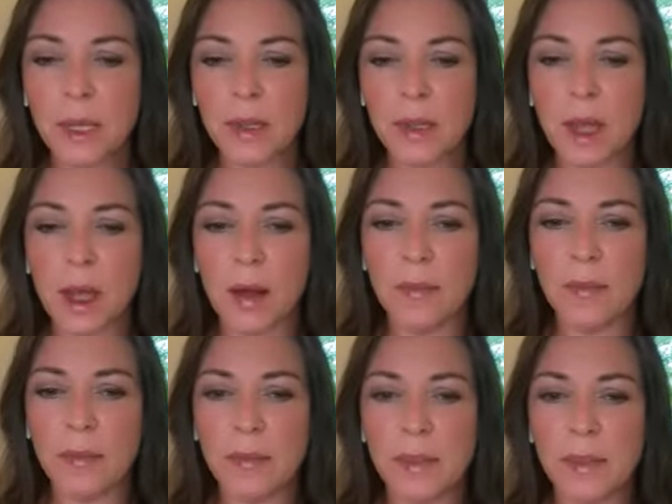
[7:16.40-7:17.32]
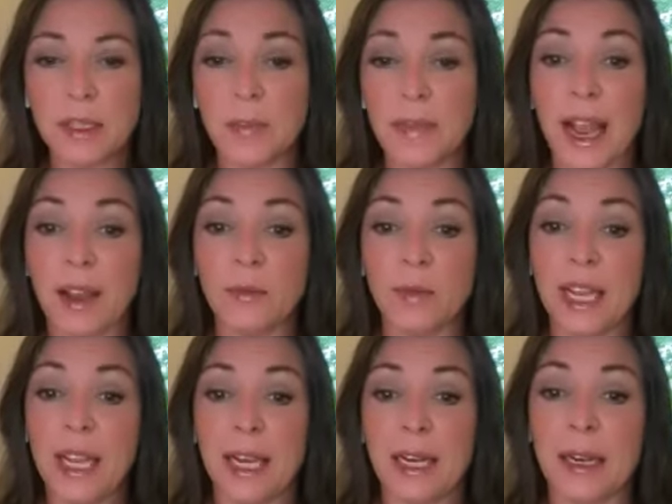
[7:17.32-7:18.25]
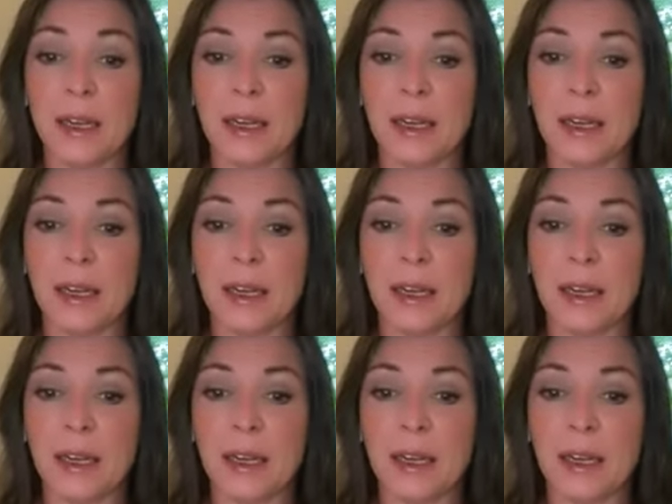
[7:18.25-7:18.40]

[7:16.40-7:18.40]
something I read.